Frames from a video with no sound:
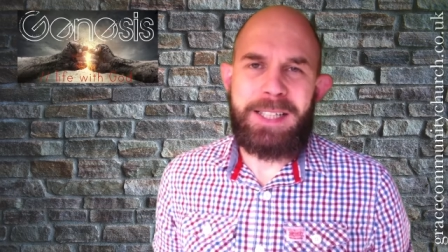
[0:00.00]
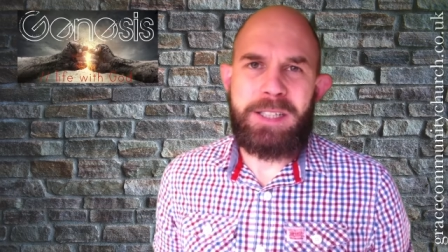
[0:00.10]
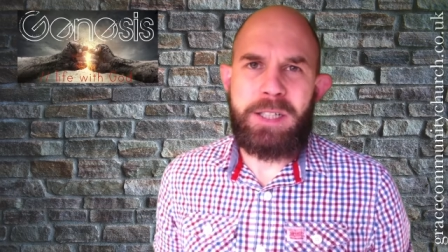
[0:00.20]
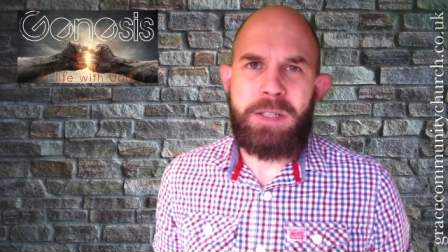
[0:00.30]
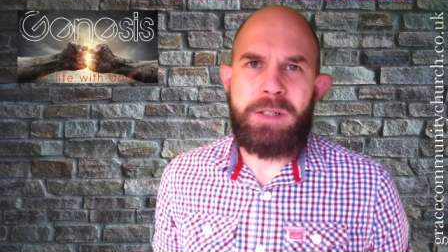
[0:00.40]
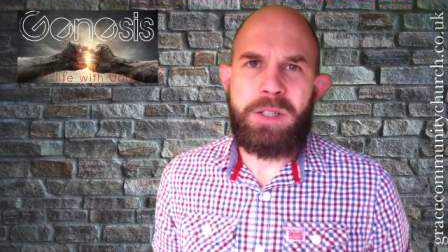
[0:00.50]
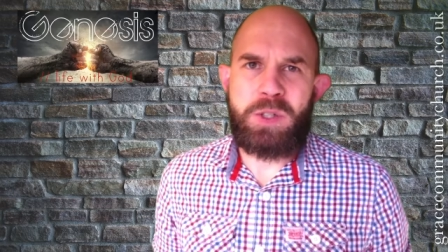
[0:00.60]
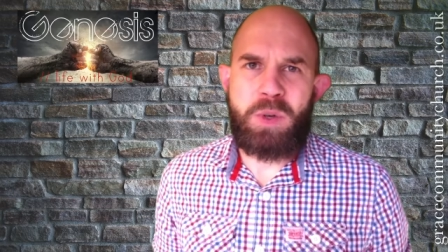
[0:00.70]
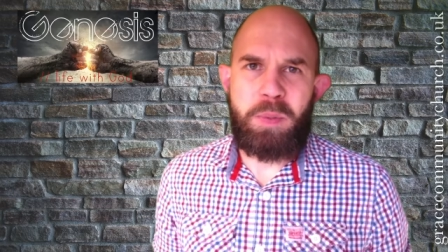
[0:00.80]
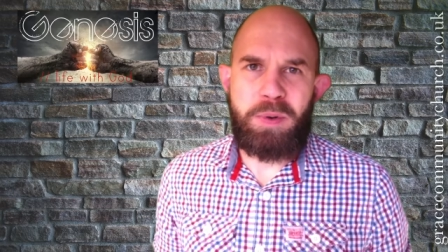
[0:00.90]
Do you
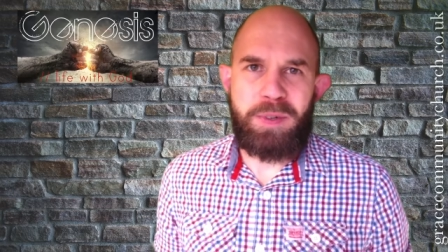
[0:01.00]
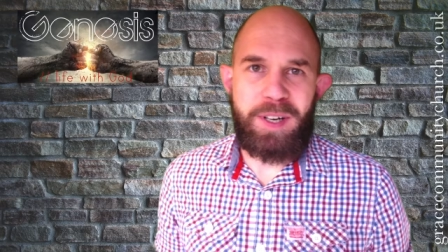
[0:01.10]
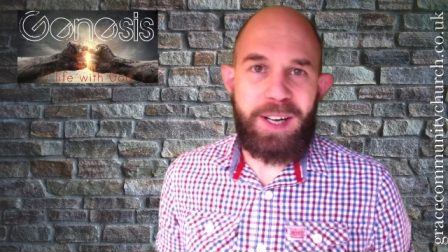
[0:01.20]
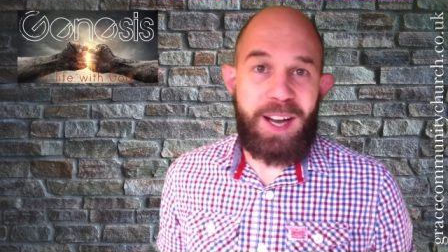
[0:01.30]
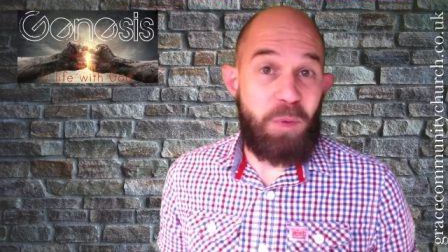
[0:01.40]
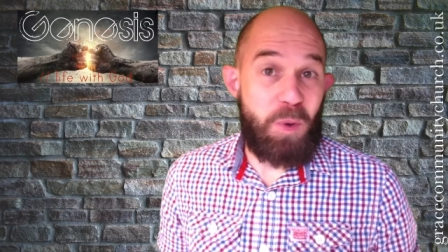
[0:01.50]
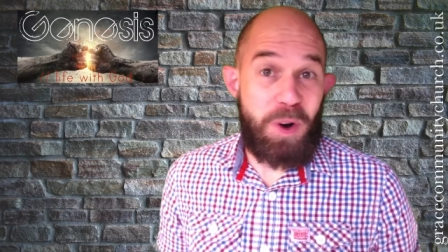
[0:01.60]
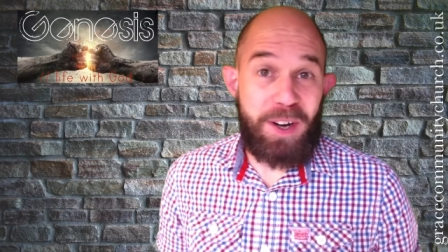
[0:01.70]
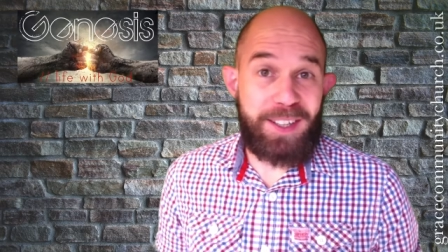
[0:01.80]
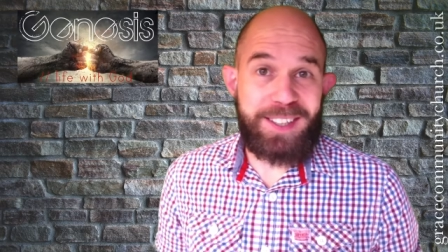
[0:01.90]
squabble at
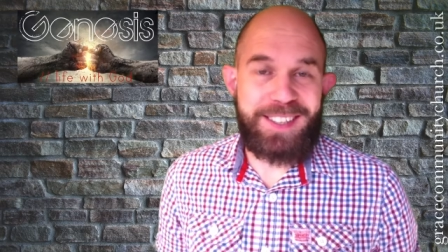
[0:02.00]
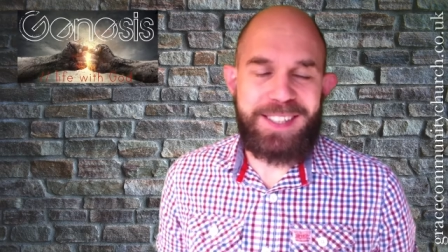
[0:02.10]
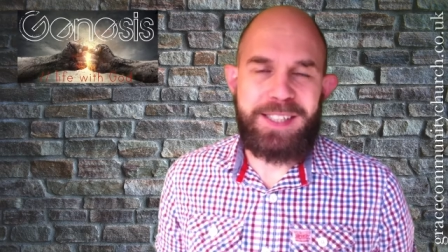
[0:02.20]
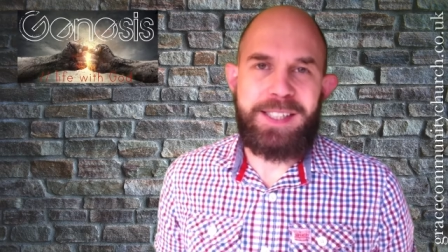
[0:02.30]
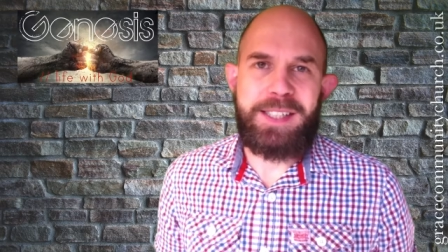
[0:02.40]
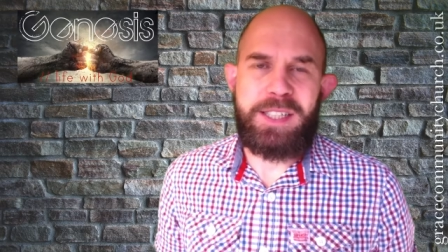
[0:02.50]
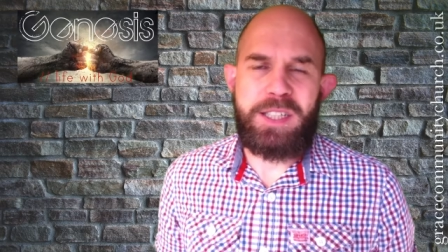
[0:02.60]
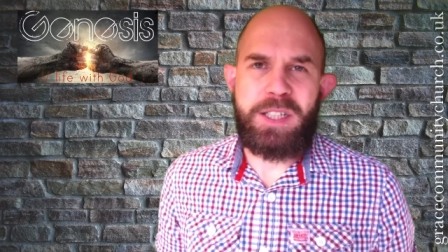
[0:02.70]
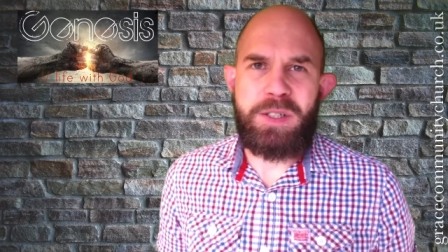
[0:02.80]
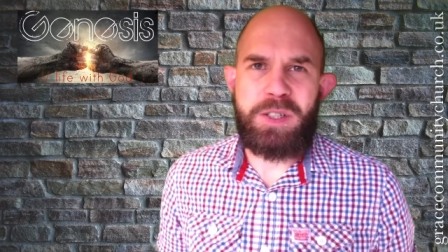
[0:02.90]
work?
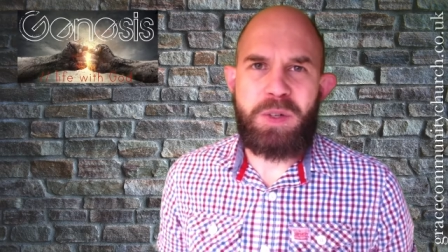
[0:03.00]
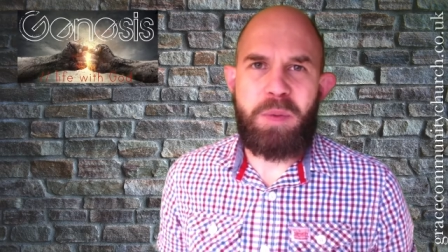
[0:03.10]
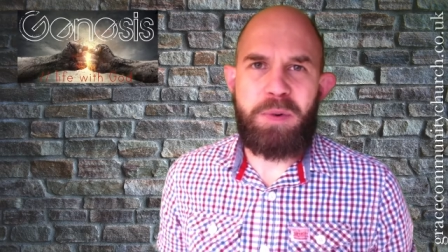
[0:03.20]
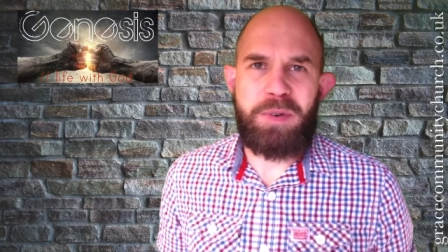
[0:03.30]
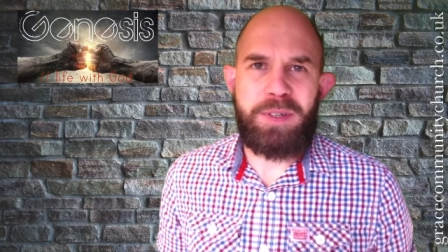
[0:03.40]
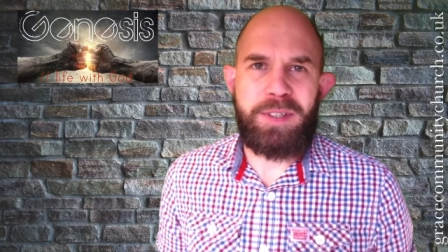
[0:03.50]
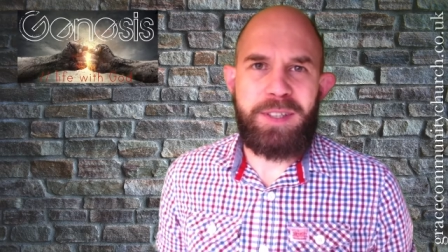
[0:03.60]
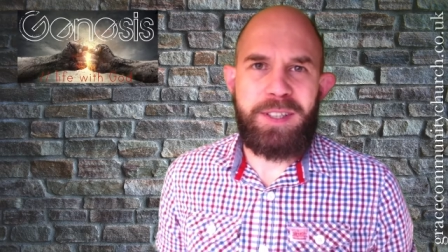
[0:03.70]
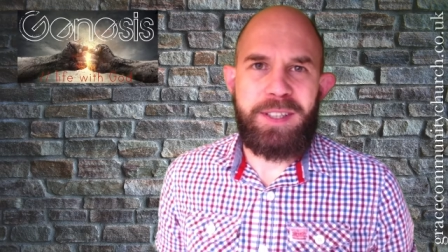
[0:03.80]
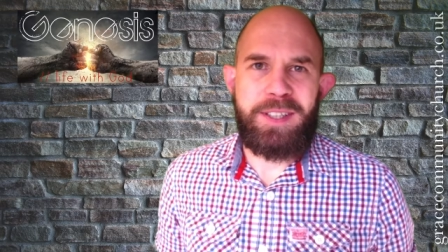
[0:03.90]
Do you squabble
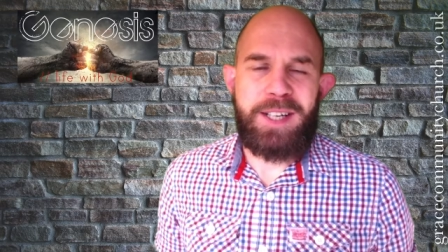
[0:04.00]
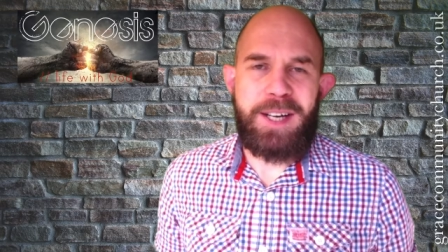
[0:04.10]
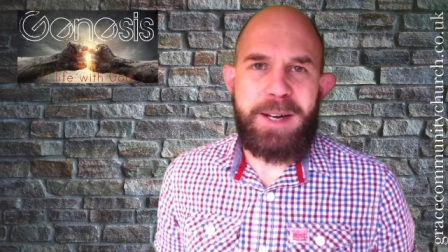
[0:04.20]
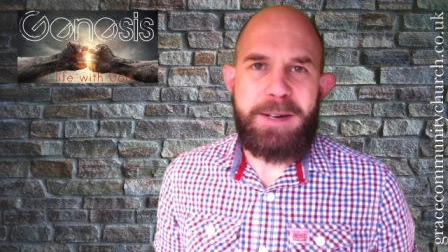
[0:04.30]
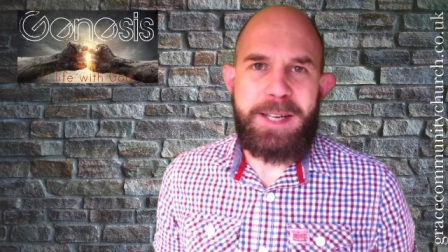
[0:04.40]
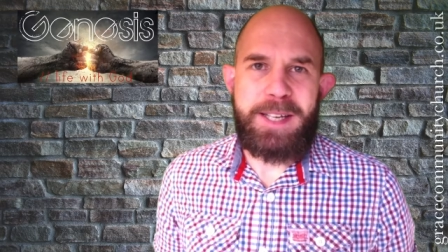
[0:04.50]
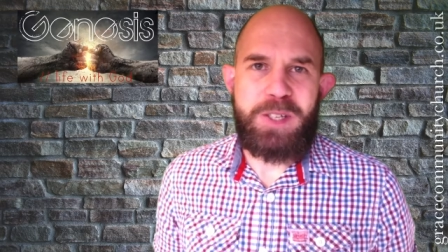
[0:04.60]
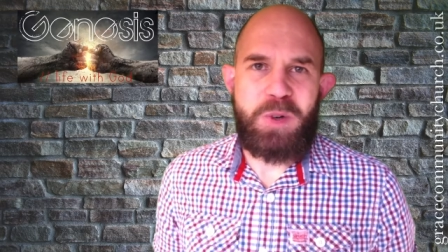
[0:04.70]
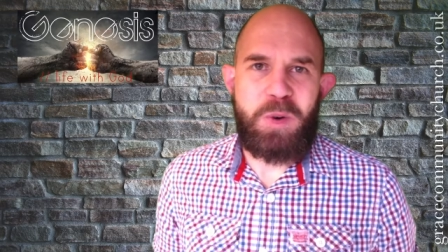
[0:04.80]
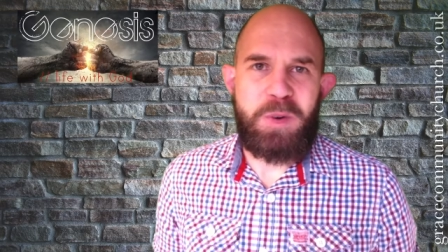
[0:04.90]

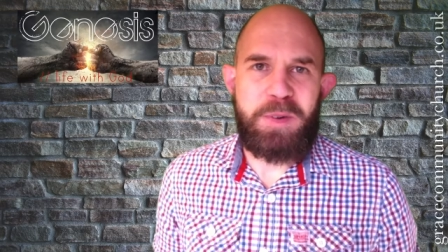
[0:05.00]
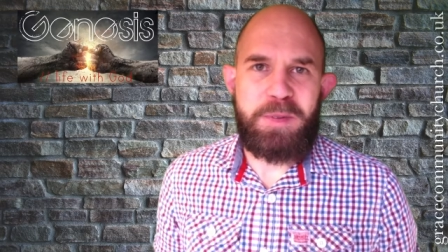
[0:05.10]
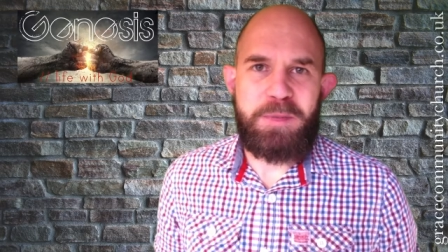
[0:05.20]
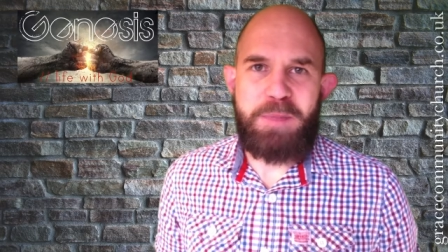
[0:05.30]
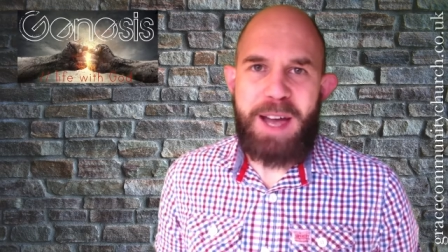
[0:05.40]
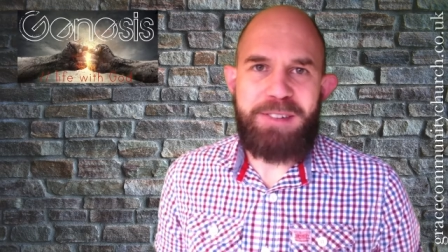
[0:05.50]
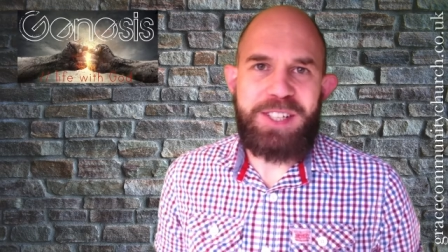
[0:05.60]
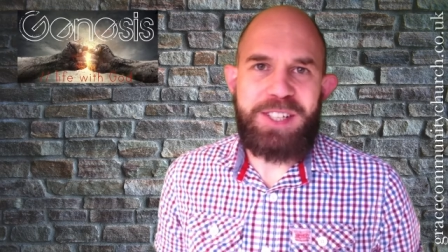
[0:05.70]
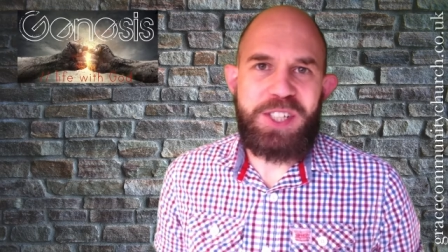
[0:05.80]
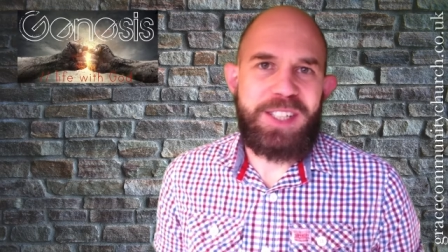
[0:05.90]
in your
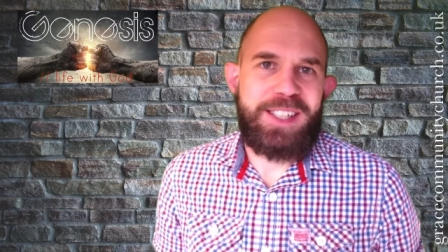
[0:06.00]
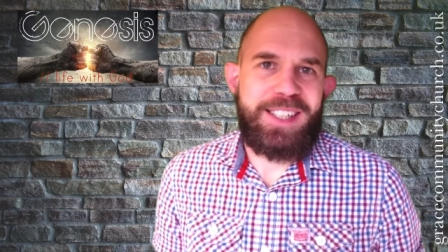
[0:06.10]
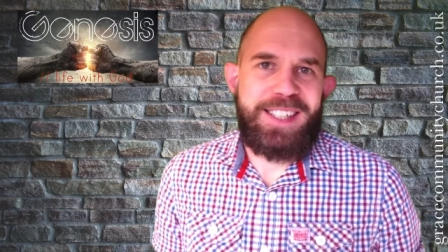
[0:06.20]
marriage?